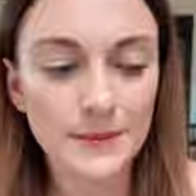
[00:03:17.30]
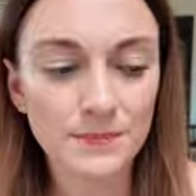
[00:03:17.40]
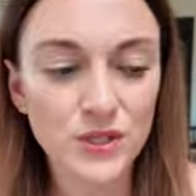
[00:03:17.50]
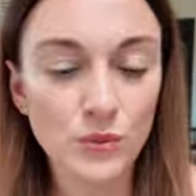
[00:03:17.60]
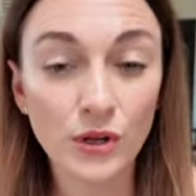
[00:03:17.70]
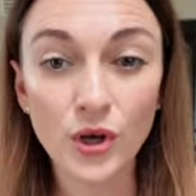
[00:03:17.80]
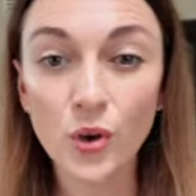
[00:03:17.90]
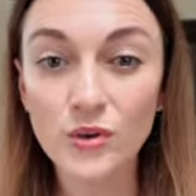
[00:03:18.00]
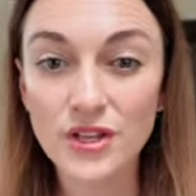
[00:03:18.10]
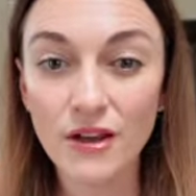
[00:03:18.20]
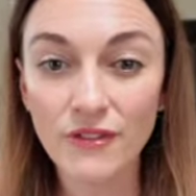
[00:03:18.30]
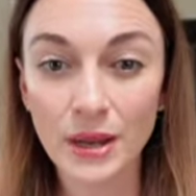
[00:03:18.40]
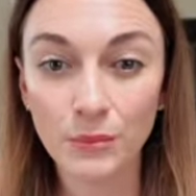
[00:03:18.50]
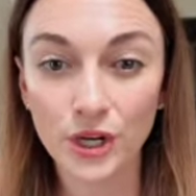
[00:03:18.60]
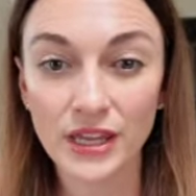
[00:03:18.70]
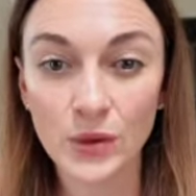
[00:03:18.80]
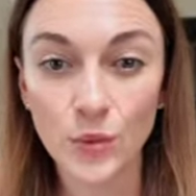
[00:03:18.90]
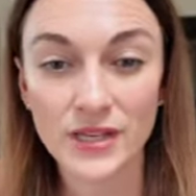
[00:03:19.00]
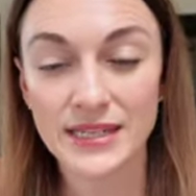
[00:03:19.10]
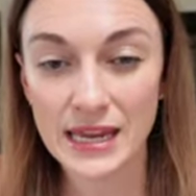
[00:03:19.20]
So we wanna hold off on marking
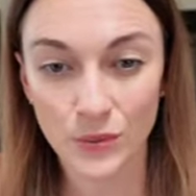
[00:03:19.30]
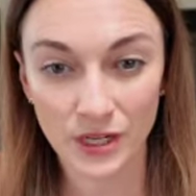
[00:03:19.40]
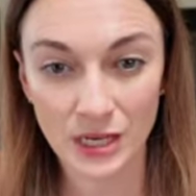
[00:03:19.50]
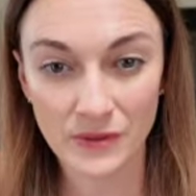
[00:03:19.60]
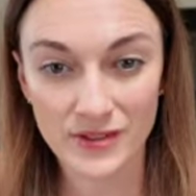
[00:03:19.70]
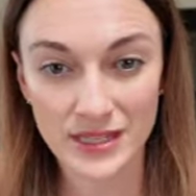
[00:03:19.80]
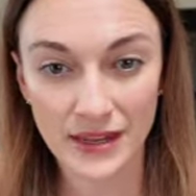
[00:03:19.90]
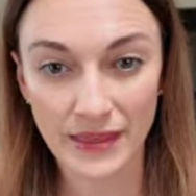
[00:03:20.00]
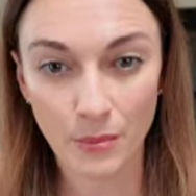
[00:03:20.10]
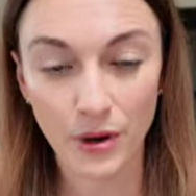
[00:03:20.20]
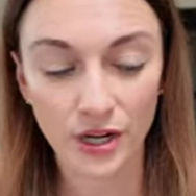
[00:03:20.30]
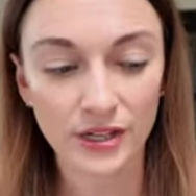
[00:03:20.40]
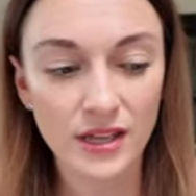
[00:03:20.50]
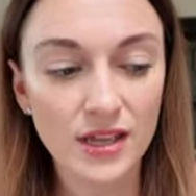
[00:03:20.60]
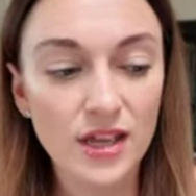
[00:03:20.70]
what date we're gonna be visiting that park.